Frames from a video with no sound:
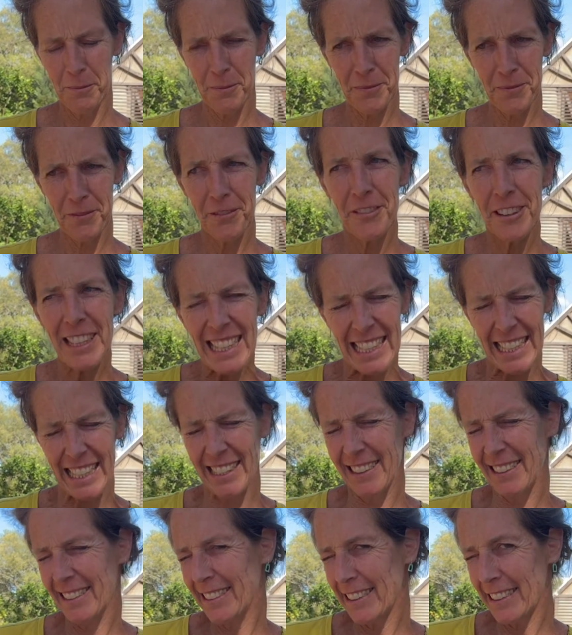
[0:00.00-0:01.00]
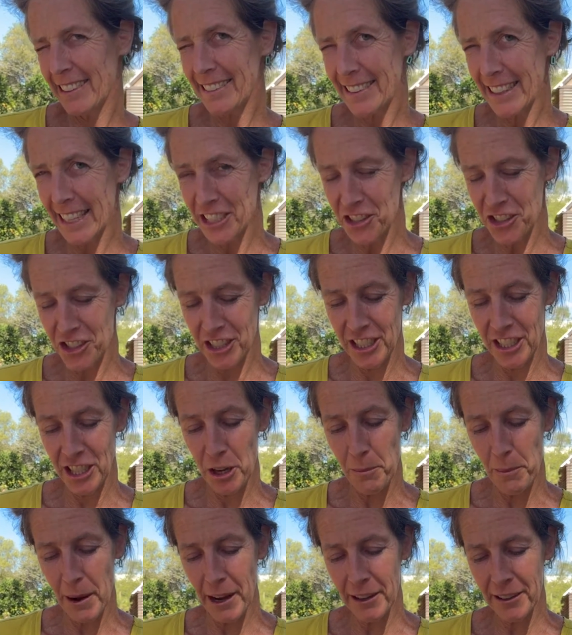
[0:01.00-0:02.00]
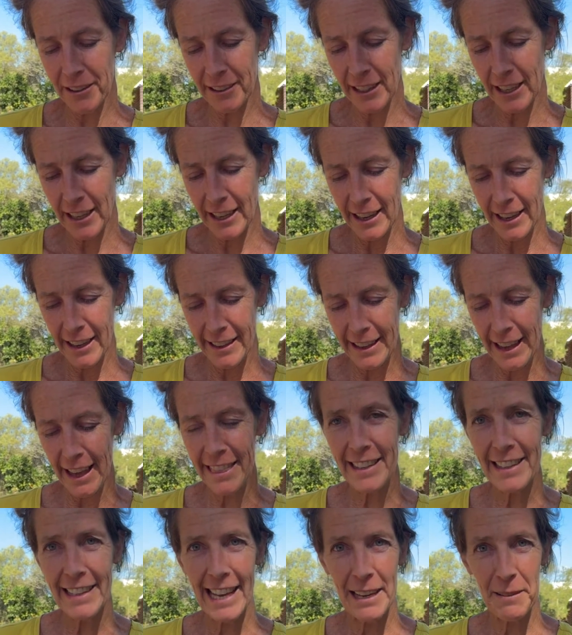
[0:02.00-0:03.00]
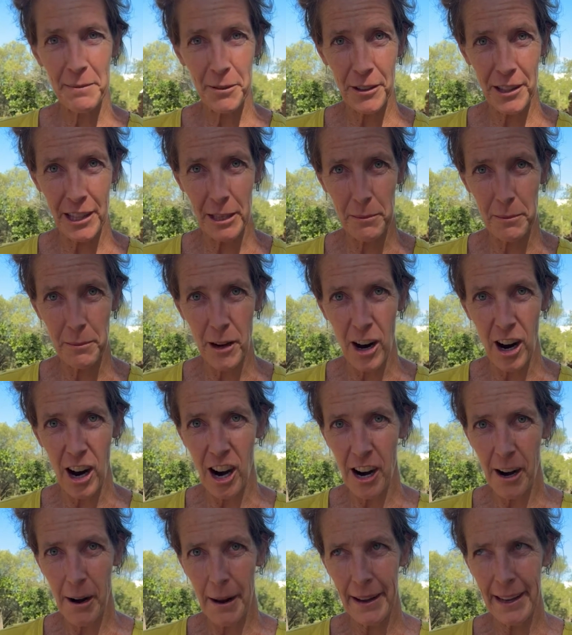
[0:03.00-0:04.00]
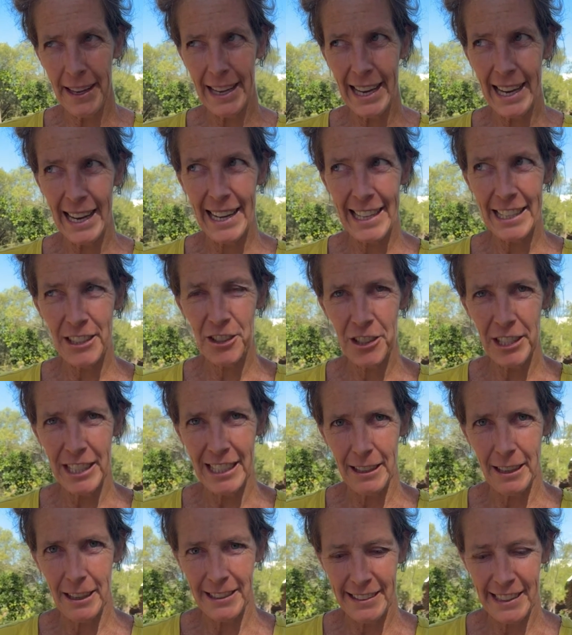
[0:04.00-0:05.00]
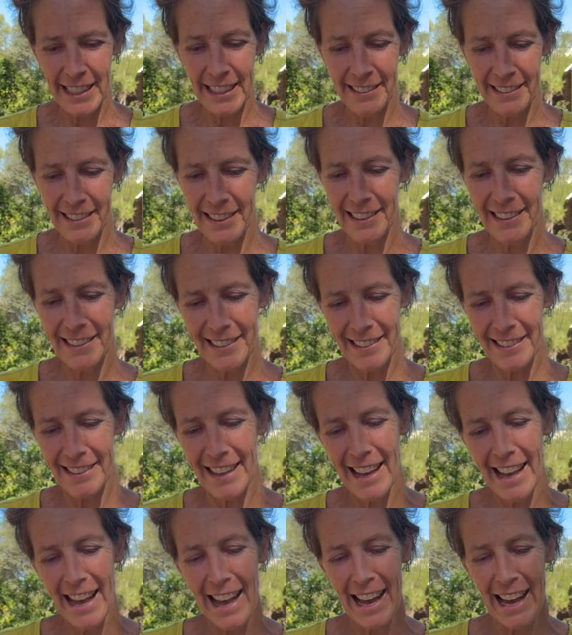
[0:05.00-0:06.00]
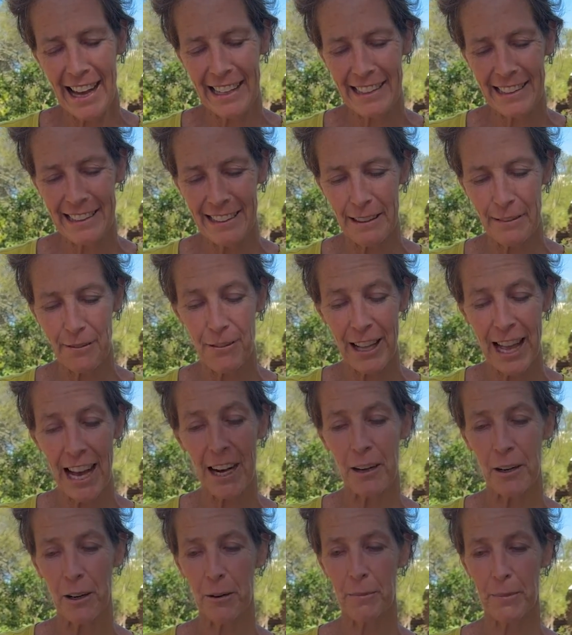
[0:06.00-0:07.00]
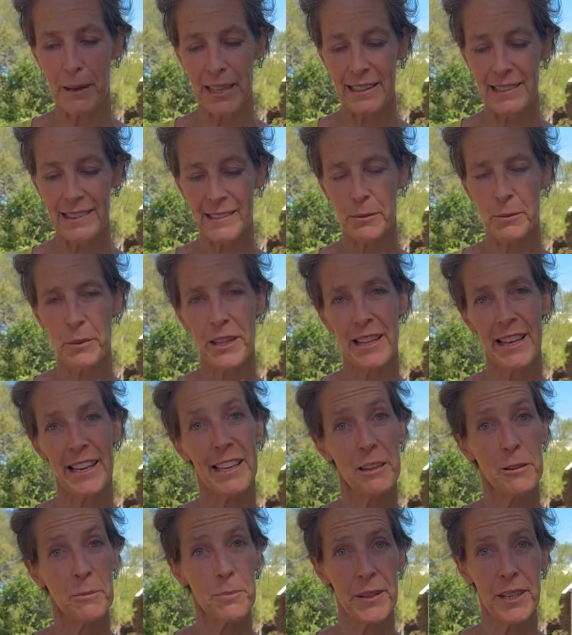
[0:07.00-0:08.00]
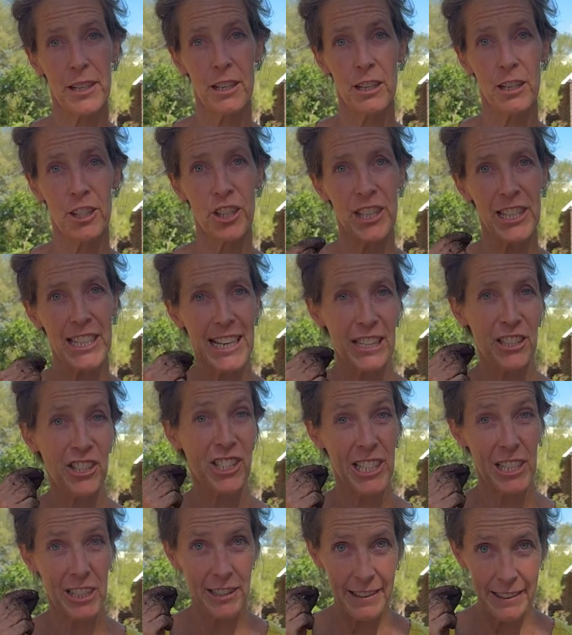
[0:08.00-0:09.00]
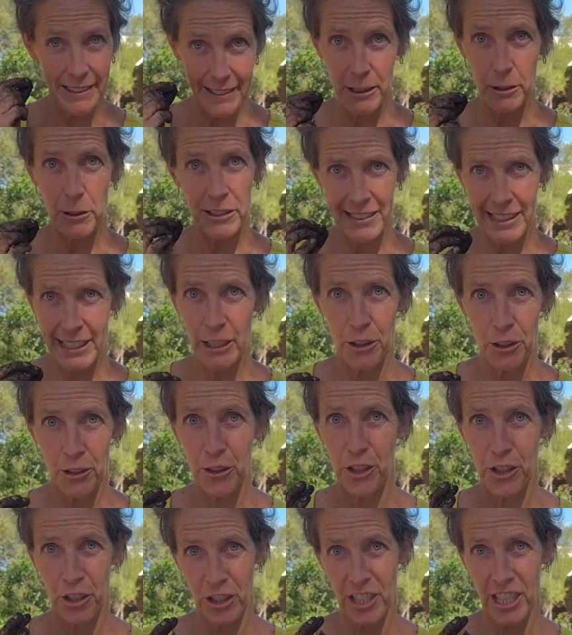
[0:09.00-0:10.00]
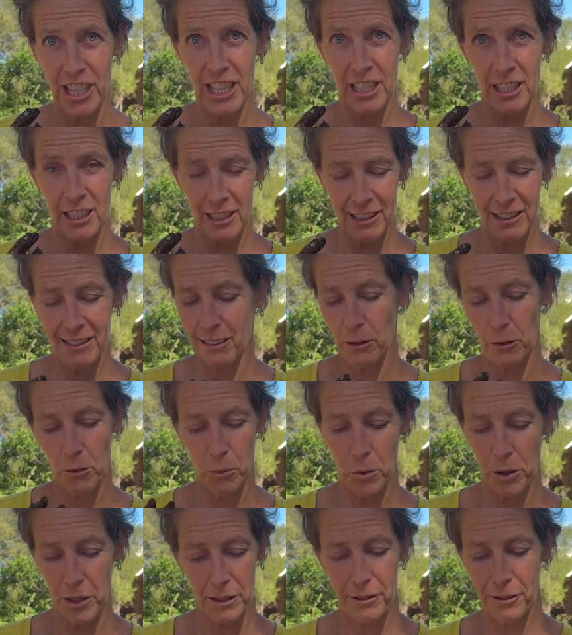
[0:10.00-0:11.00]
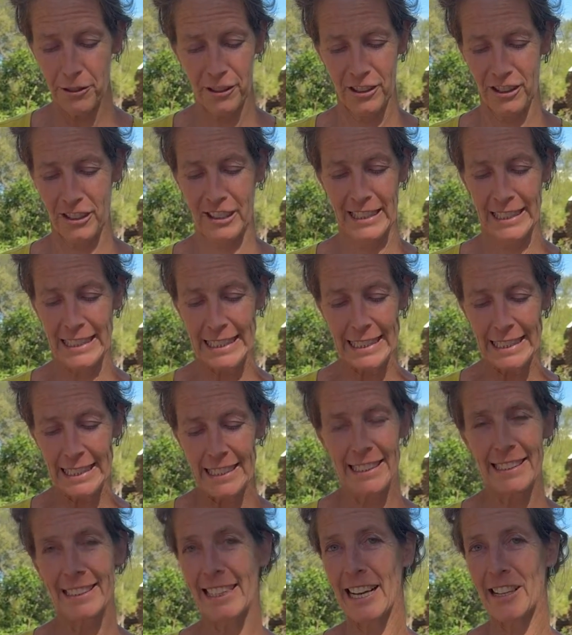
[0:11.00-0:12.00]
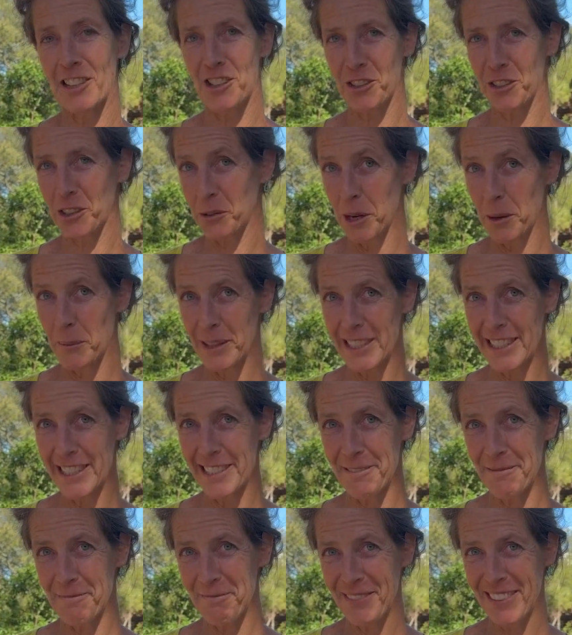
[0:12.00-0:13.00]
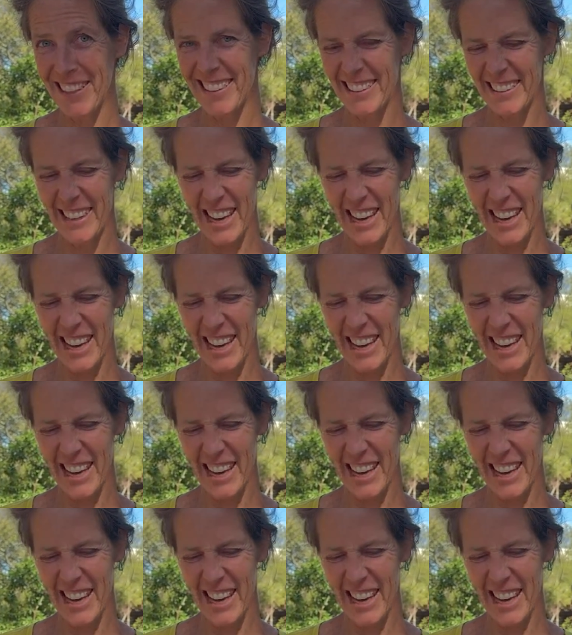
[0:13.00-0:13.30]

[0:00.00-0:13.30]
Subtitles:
feeling, sensation in your mouth. The other name for them are electric daisies. And the flower buds, when they appear, you can actually seriously use for toothache. It's a wonderful natural remedy. So